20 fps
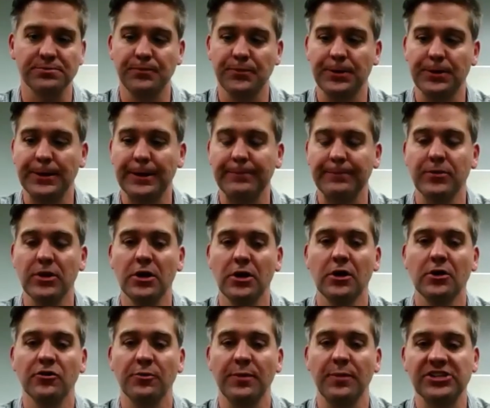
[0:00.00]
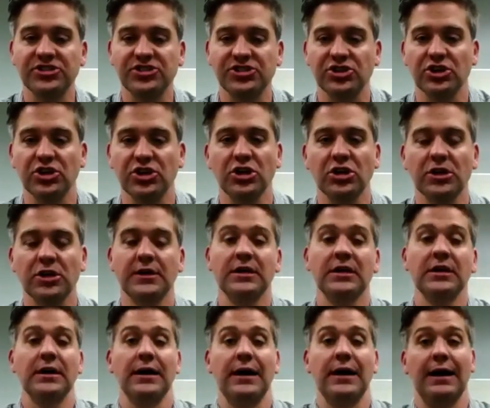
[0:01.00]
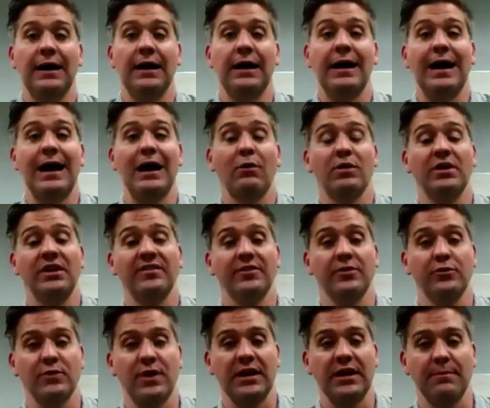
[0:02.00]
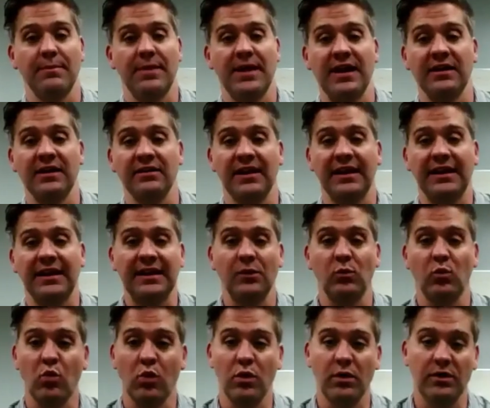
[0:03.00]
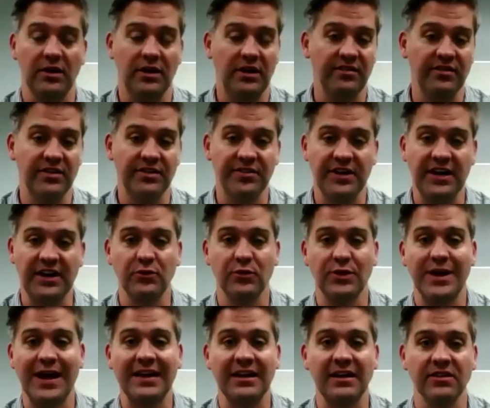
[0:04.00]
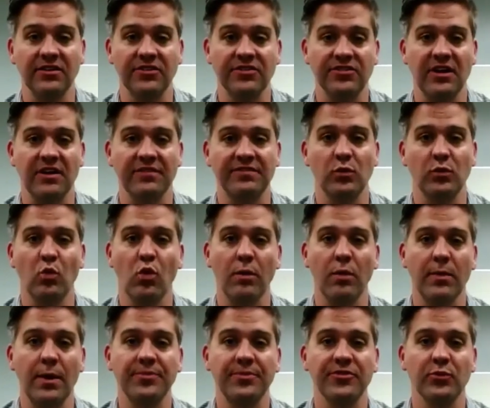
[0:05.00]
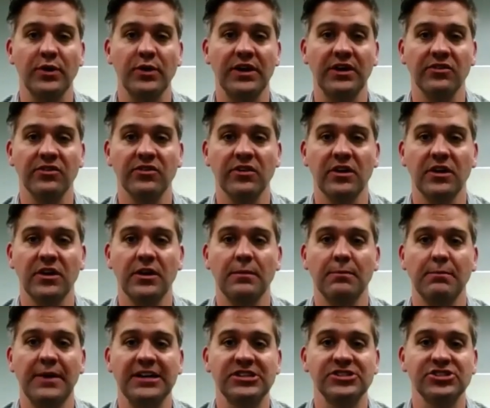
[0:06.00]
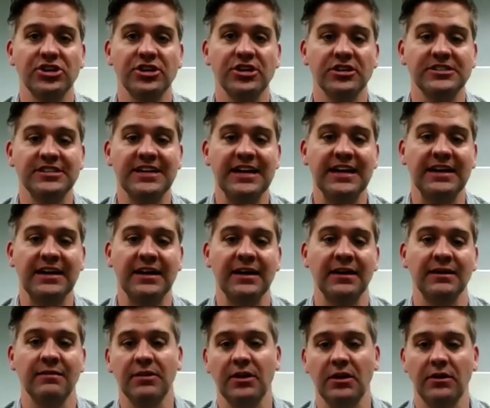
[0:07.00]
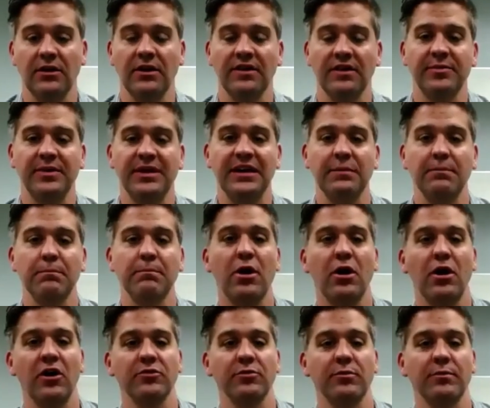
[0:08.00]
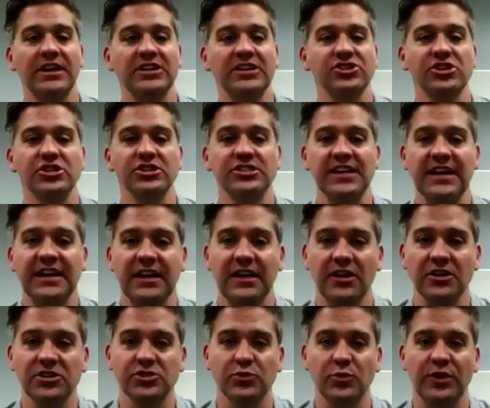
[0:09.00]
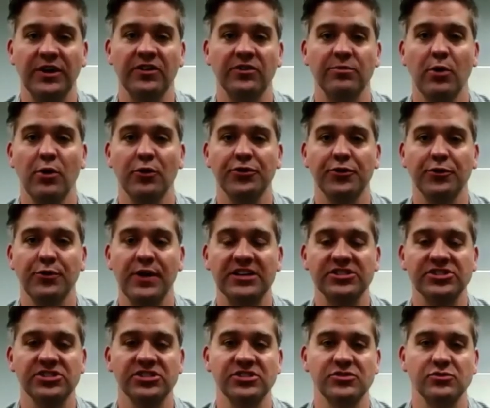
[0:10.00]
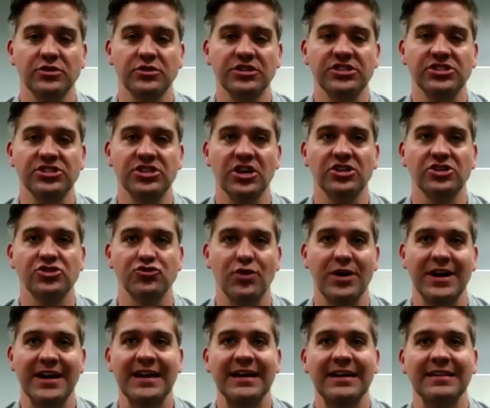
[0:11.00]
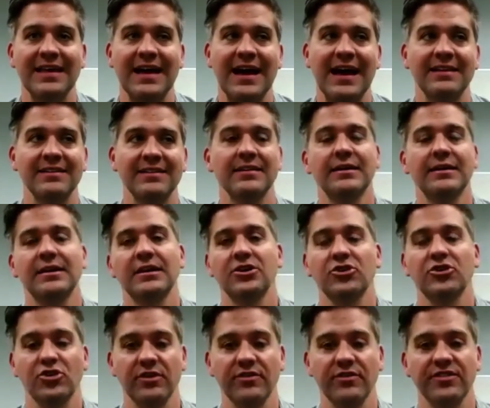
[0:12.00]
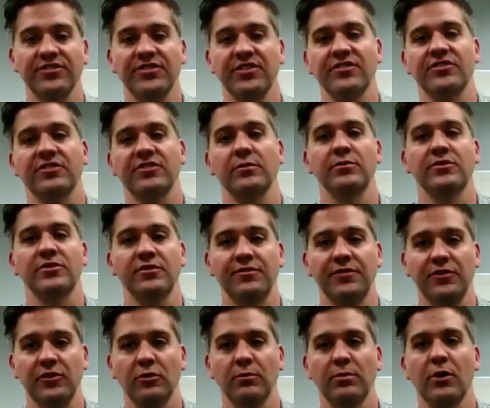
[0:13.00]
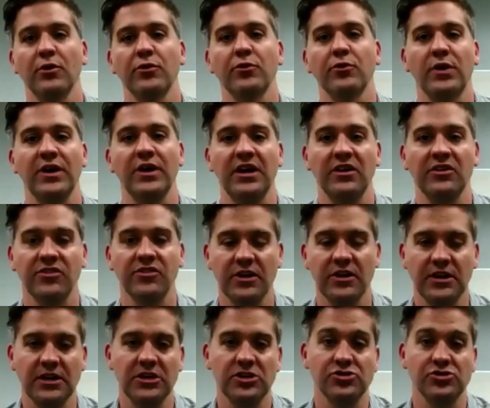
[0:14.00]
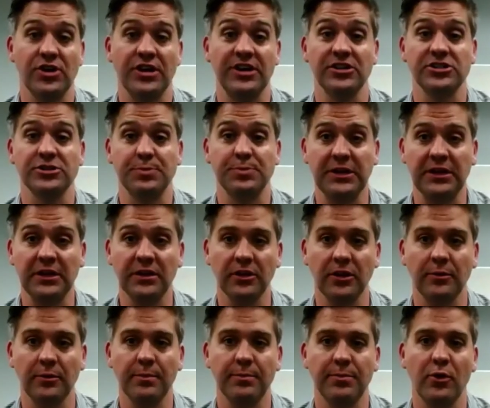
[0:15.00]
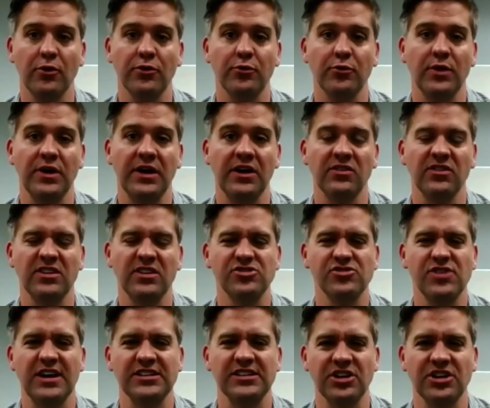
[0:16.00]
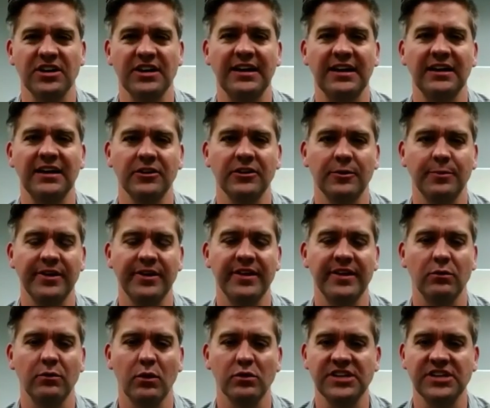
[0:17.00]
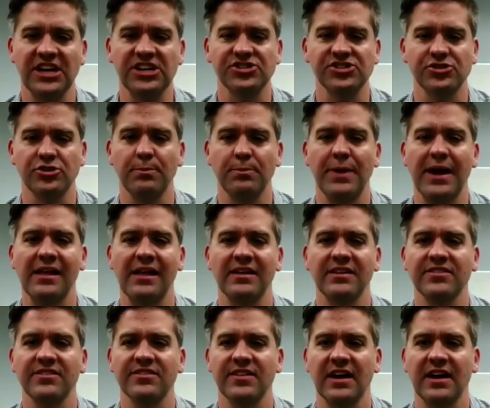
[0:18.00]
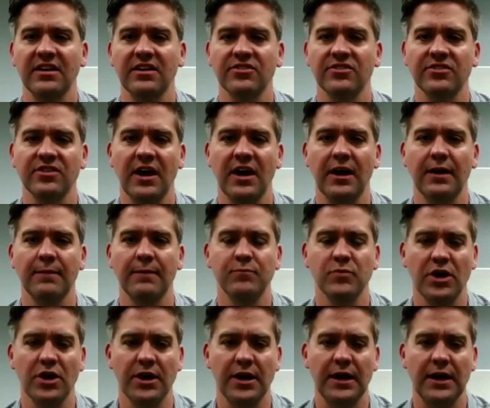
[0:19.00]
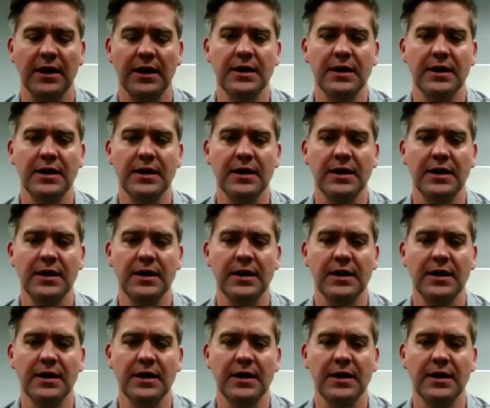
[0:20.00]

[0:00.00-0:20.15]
All right. So make sure, uh, I would even recommend, like, in even if you're not doing any of this stuff in warm-up swings, make sure you're taking, you know, you don't have to be hitting balls, but make sure you're taking your swings both directions and really start training that nervous system to feel both ways, train your speed a little bit both ways, and try to start getting a little bit of that rotational balance side to side. All right.